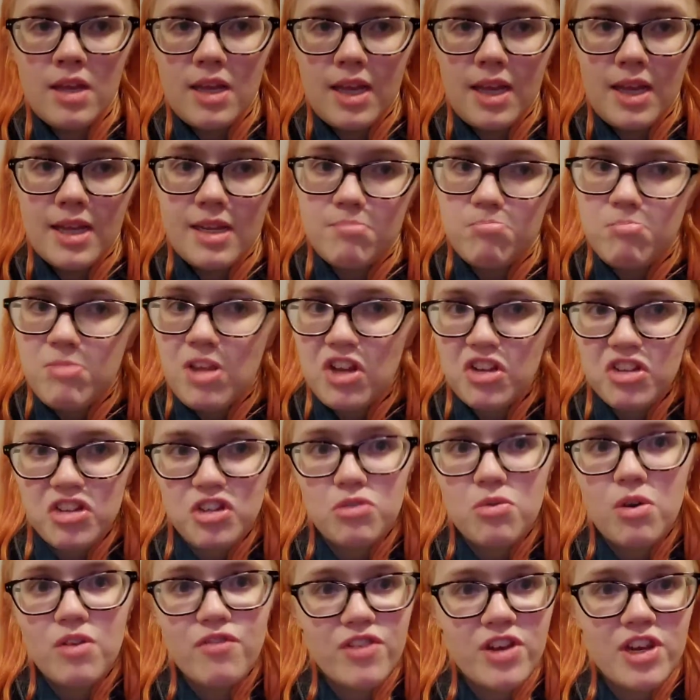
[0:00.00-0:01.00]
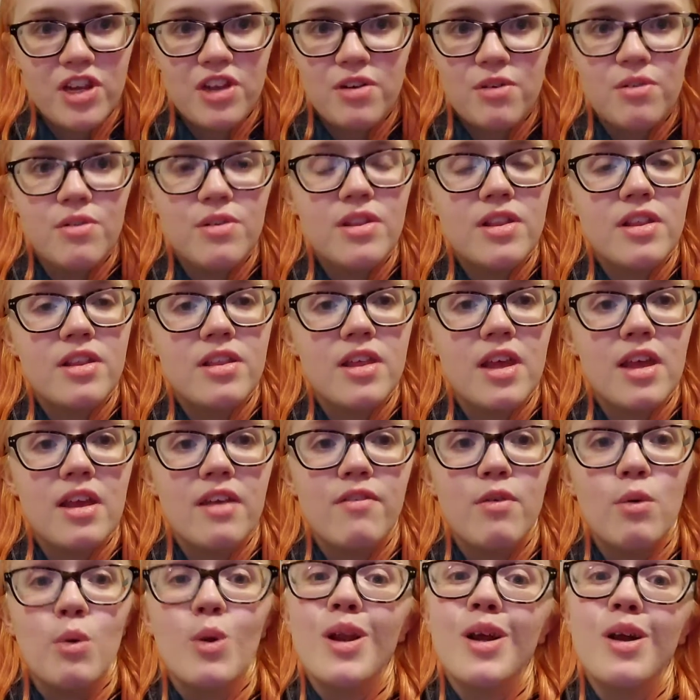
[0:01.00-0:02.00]
It tells you what video and the thing.
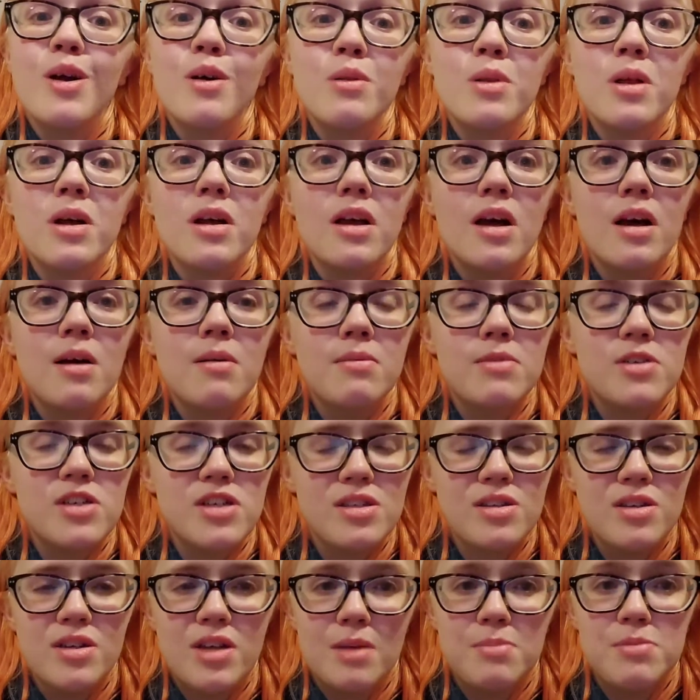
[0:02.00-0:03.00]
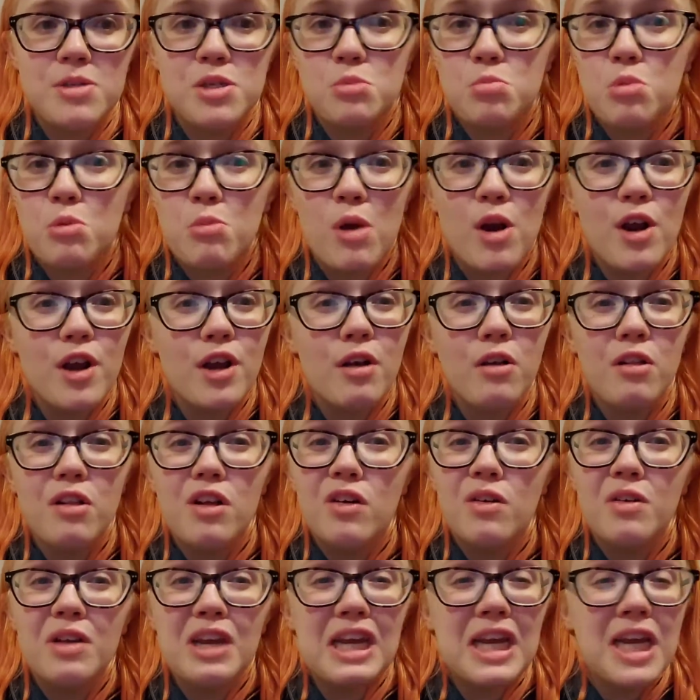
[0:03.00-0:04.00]
If you want to go look up, just look up Super Mario
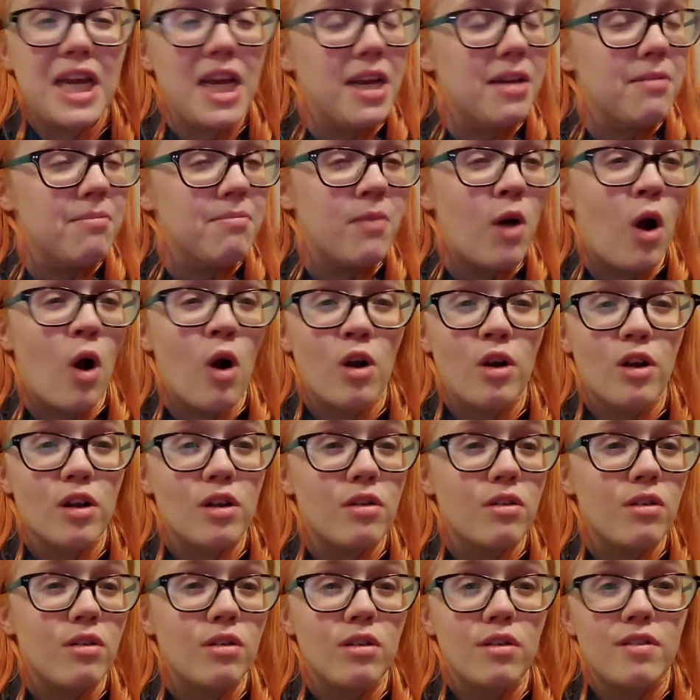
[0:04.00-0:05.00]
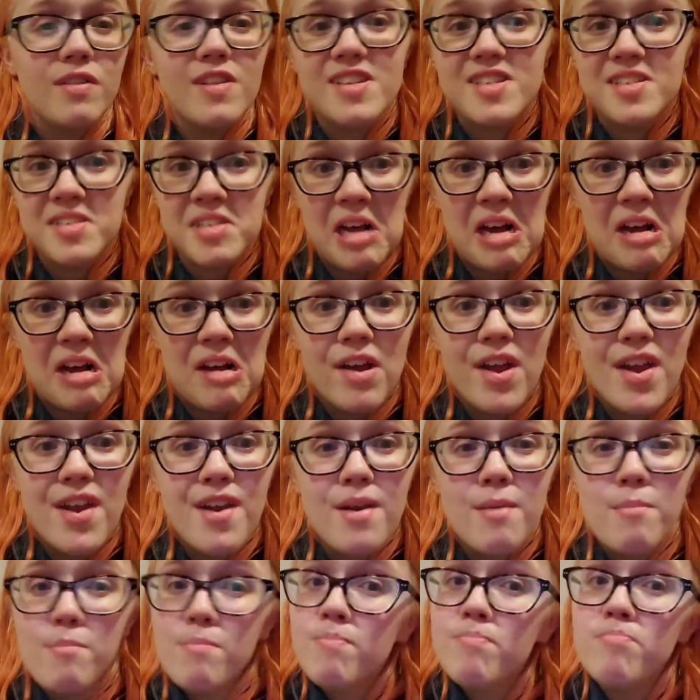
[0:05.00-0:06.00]
Logan article, The
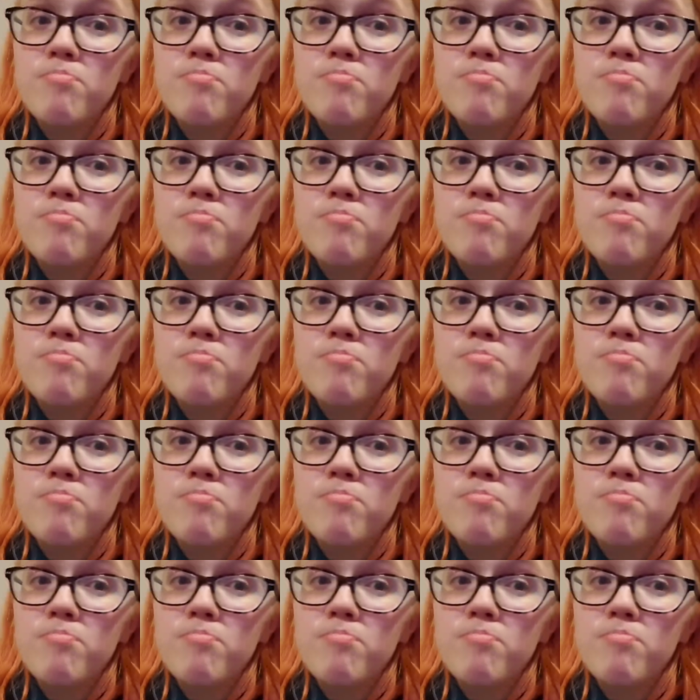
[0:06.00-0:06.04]
Sun,